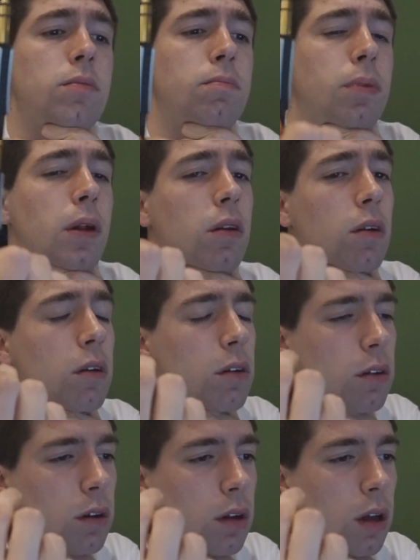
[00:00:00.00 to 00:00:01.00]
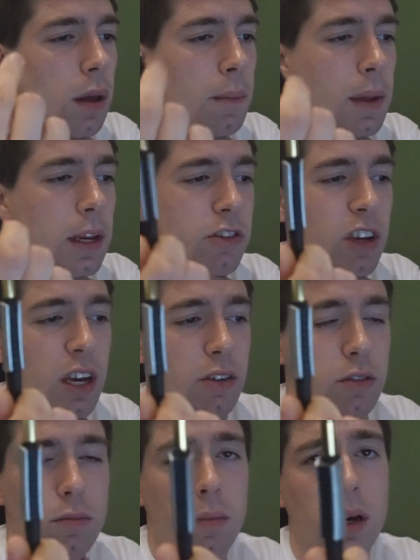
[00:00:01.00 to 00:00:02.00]
but not a mini
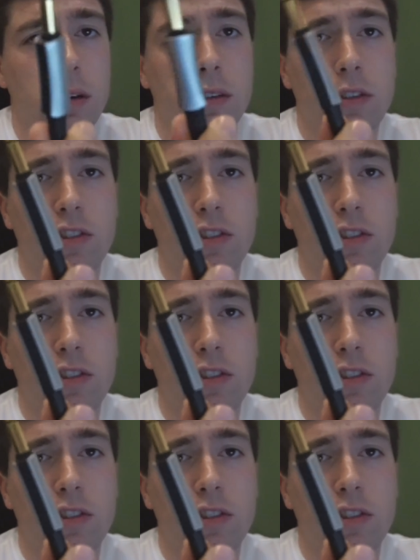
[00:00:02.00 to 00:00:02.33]
jack or a micro